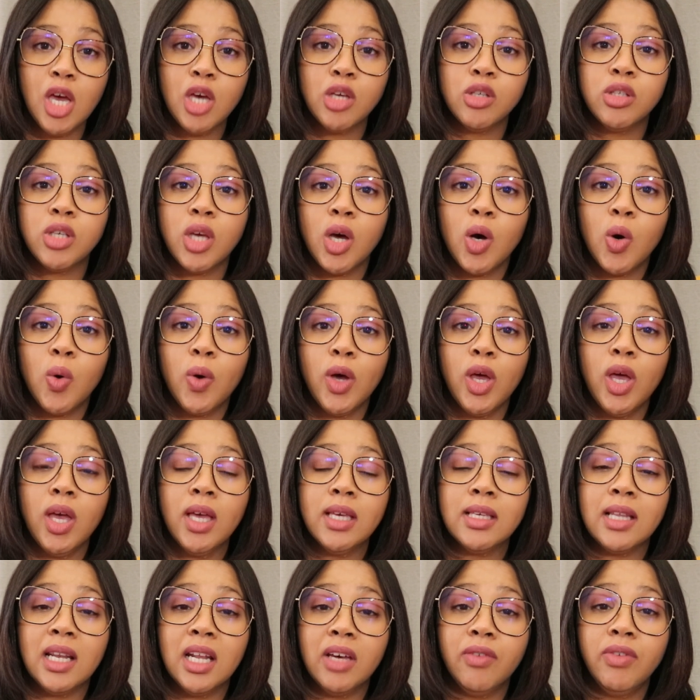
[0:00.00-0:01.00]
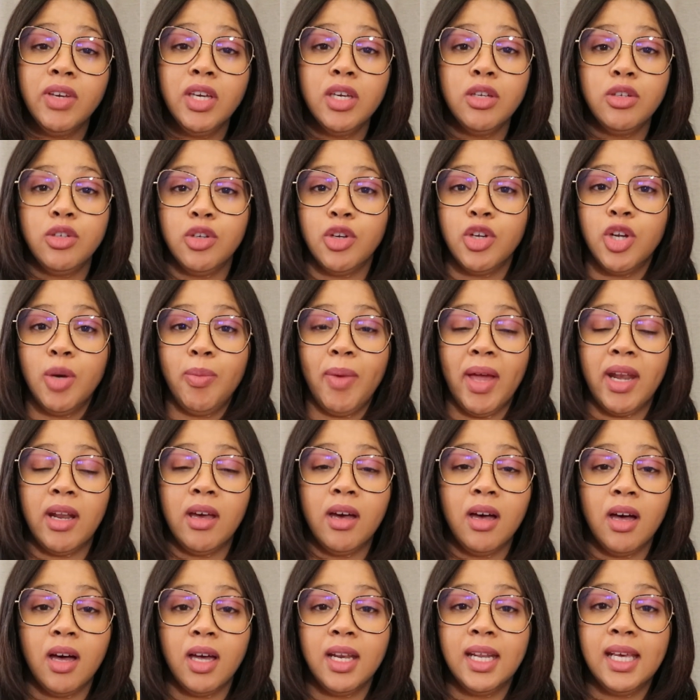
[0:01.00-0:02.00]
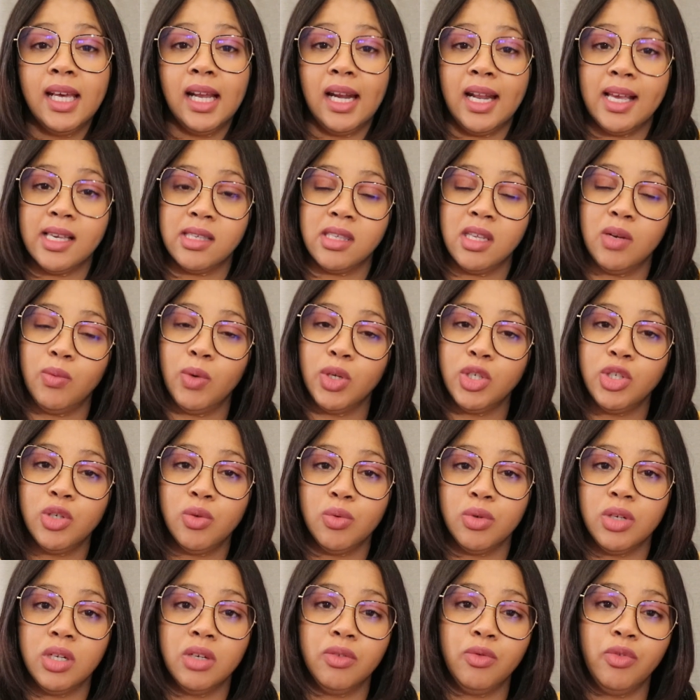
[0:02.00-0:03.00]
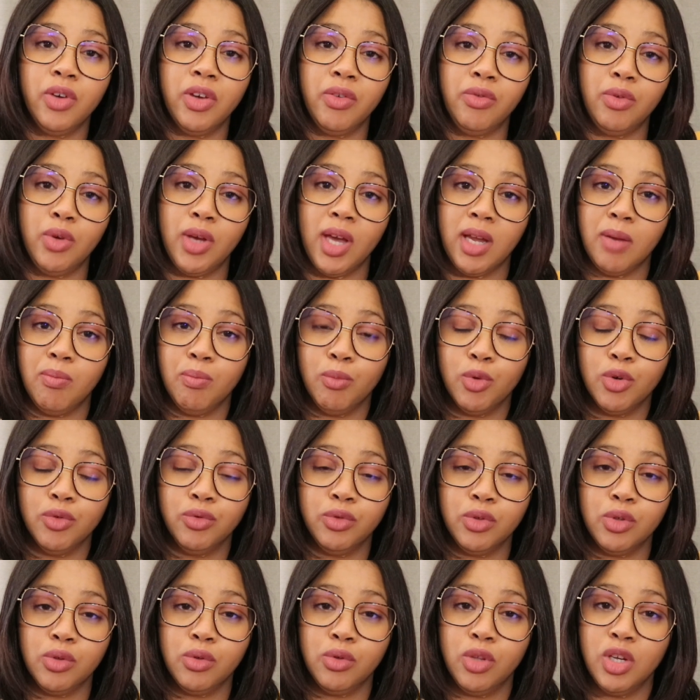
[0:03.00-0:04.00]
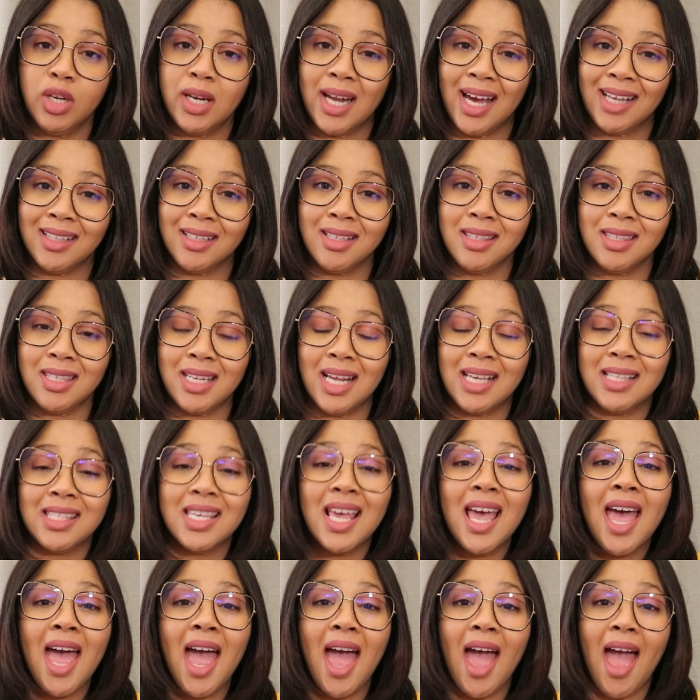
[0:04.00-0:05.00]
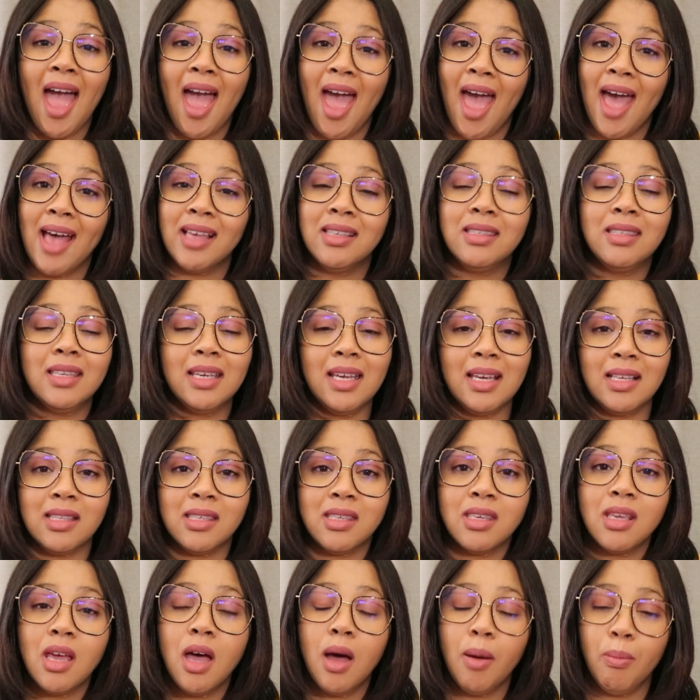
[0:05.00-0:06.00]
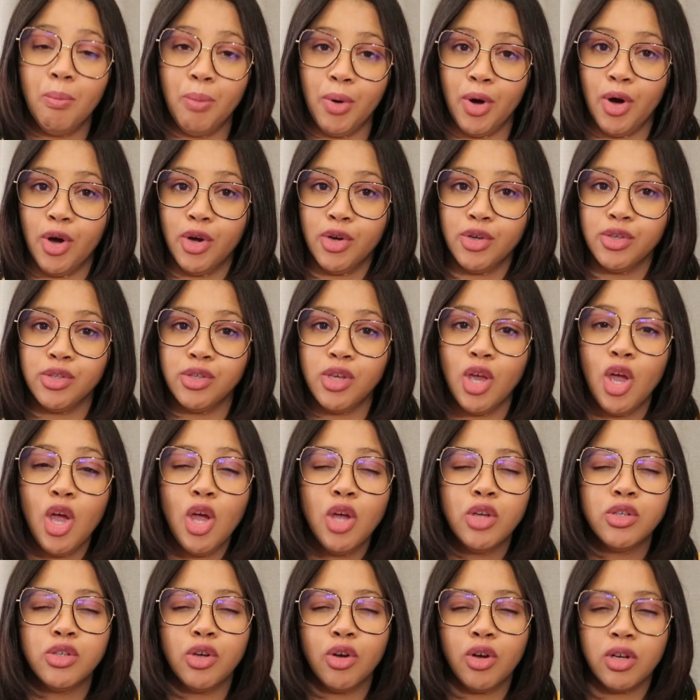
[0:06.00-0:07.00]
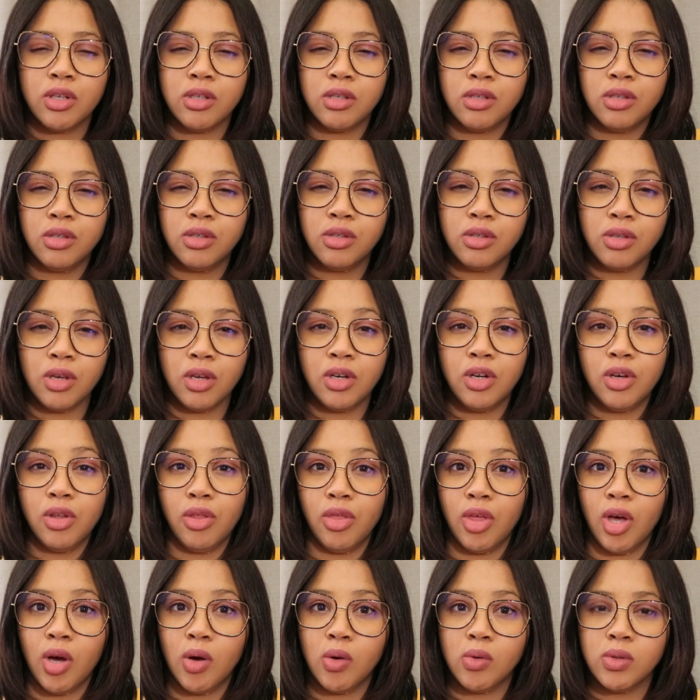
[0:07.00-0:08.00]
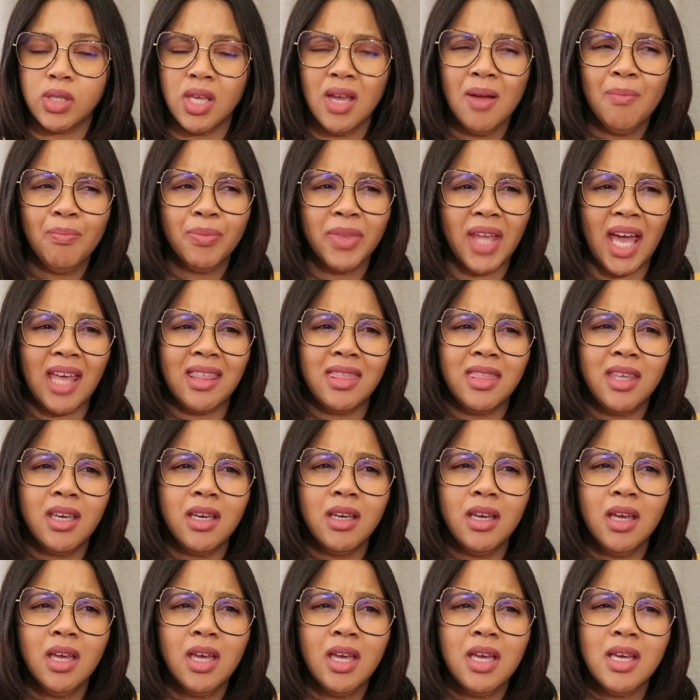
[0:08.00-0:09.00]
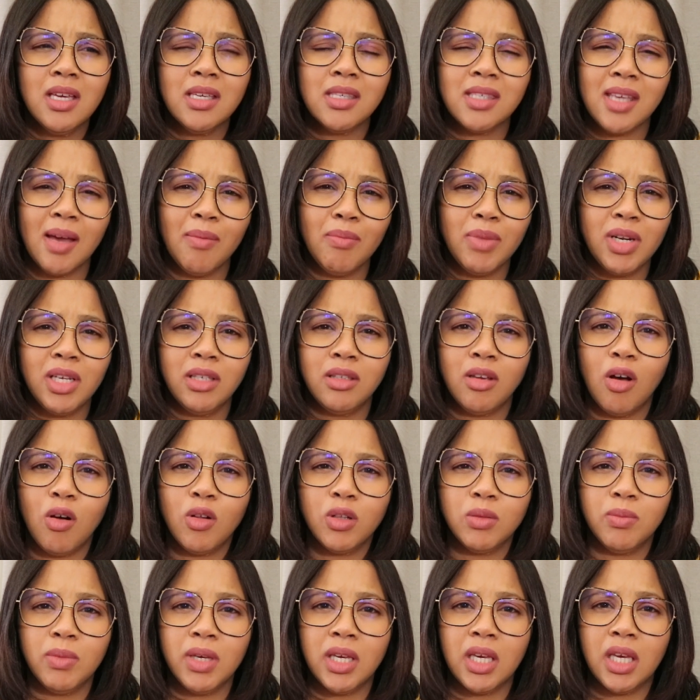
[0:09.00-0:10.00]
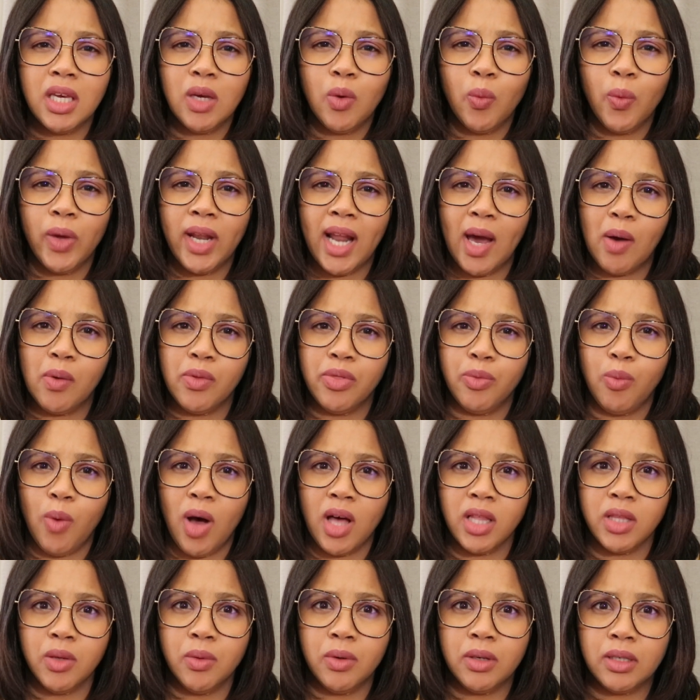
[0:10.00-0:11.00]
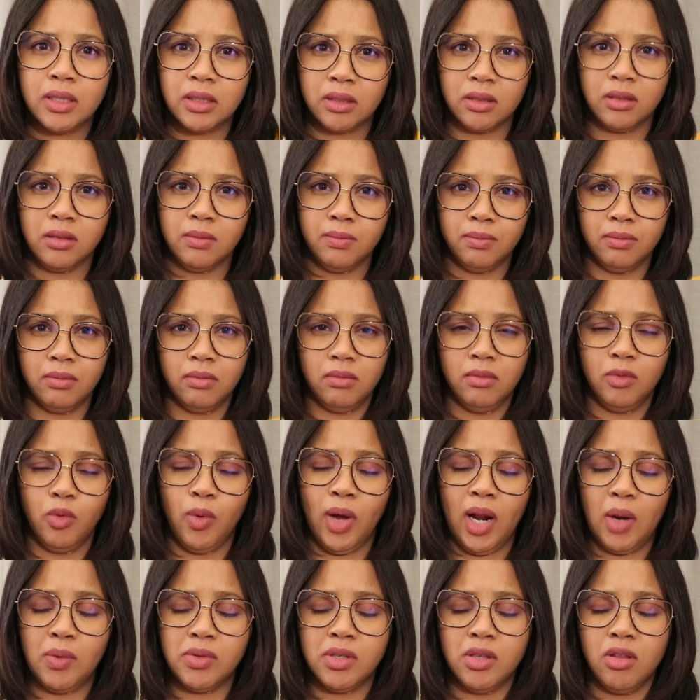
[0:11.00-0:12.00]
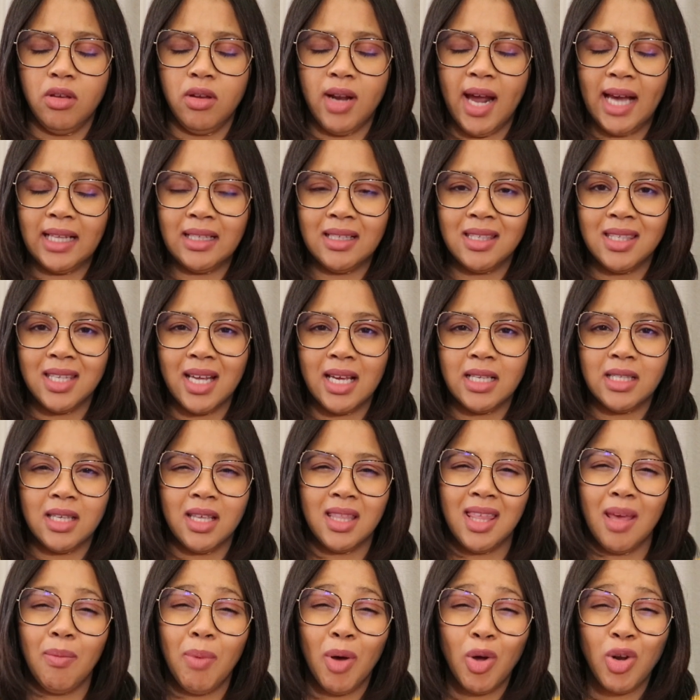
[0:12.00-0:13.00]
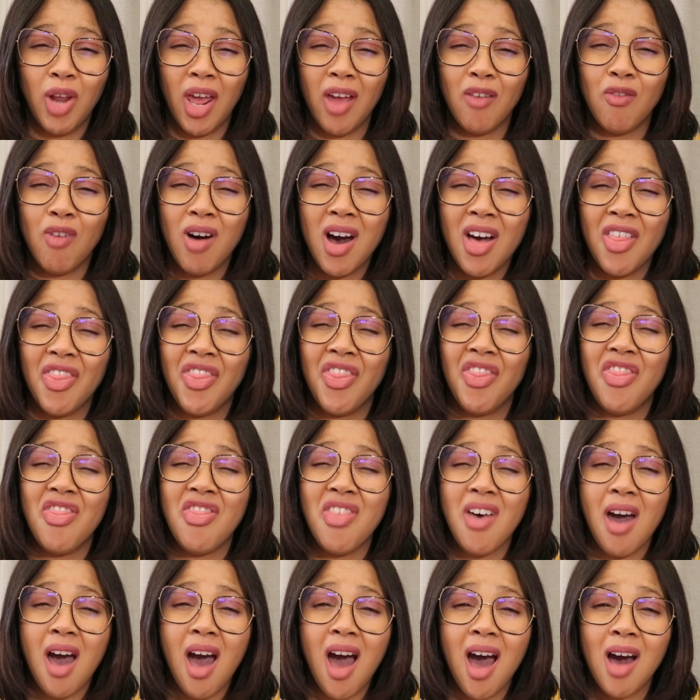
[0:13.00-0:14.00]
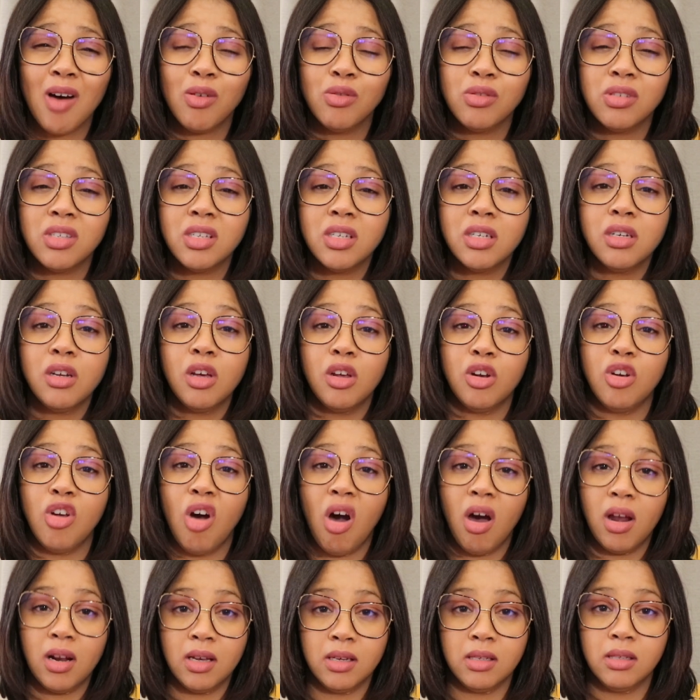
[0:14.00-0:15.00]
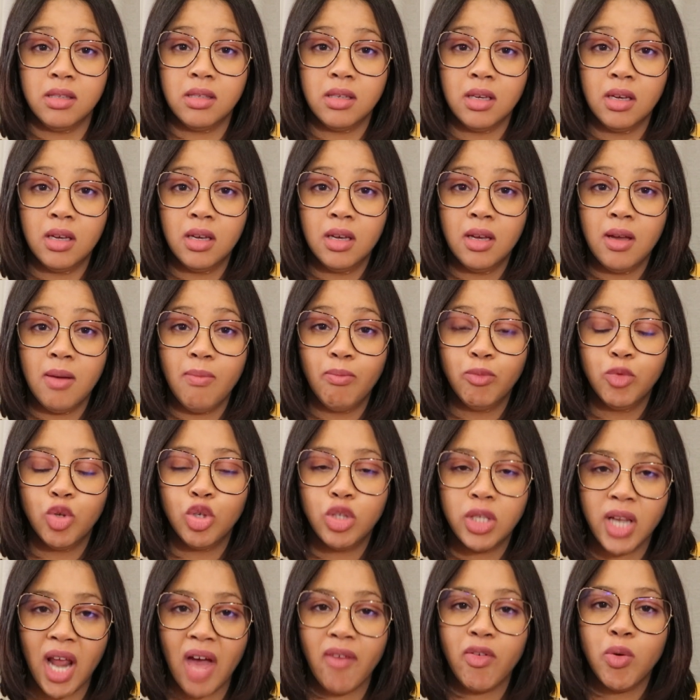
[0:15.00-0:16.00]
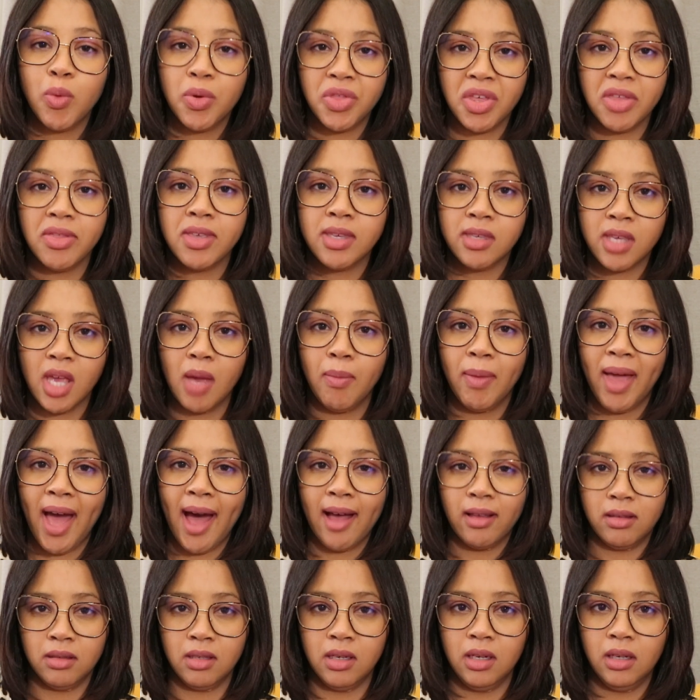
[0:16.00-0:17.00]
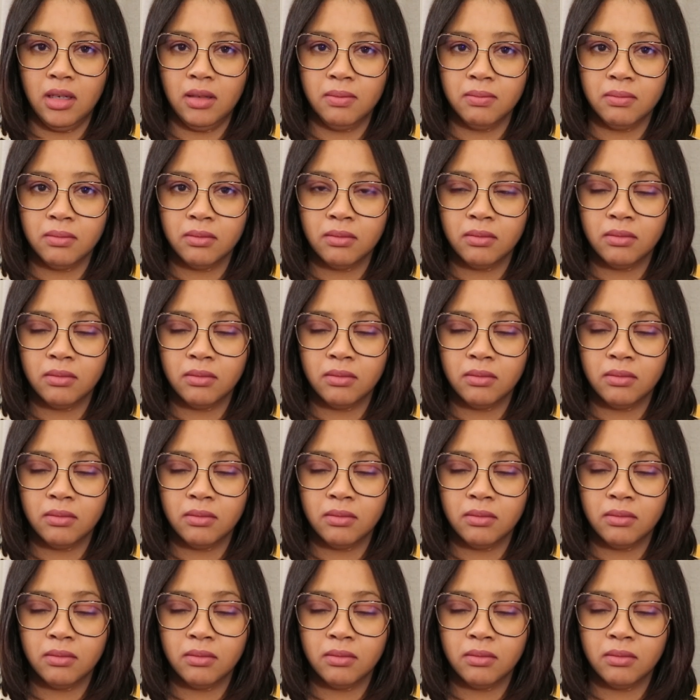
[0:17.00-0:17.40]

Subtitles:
So living in Europe and earning less than what you would have if you had moved to the United States has its perks. So consider those. I think somebody told me while I was in the United States that they paid over $1,000 to travel within the same country.